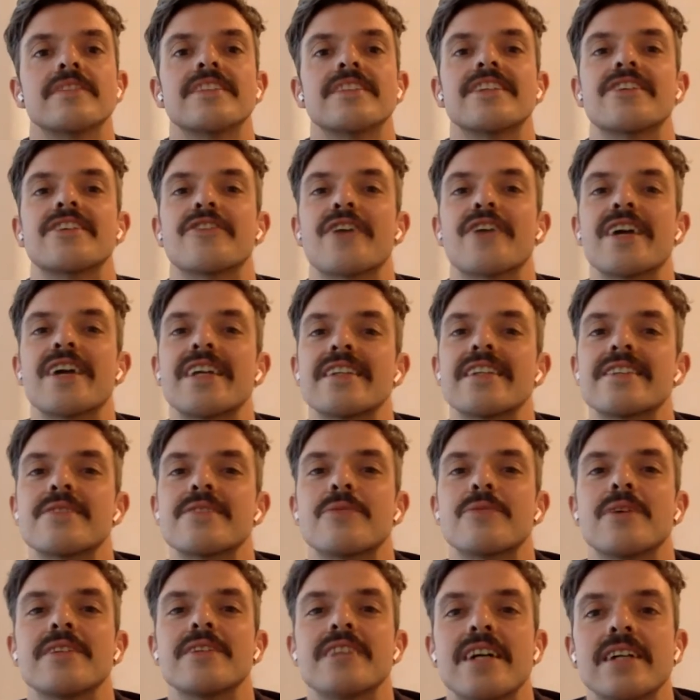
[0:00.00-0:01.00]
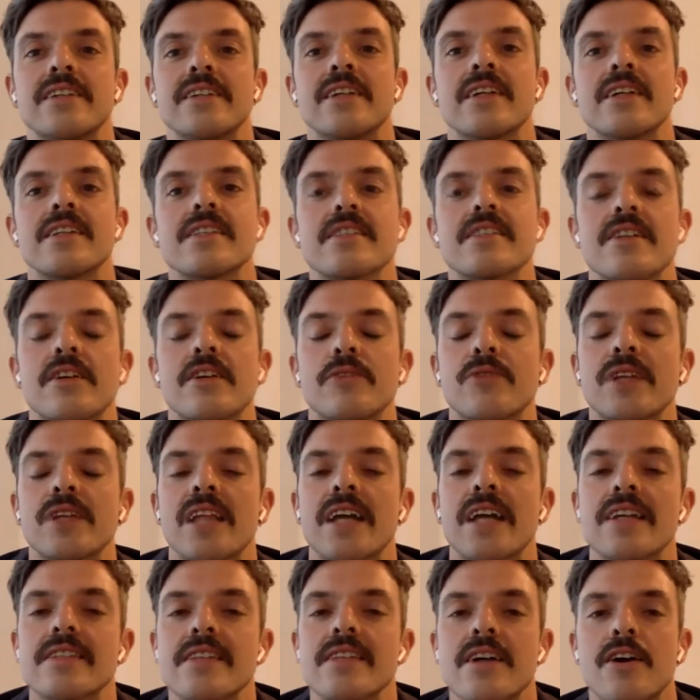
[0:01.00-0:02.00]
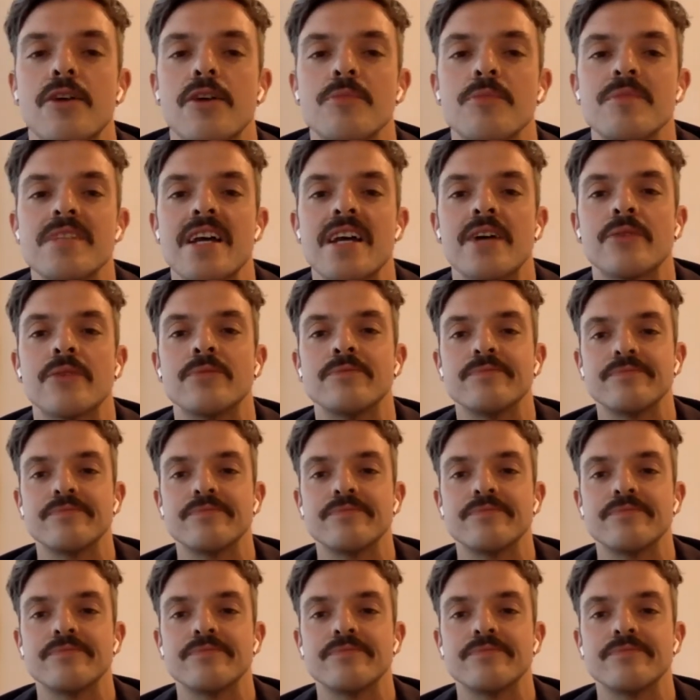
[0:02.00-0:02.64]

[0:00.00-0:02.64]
Great. Well done. Nice start. Relax the arms down.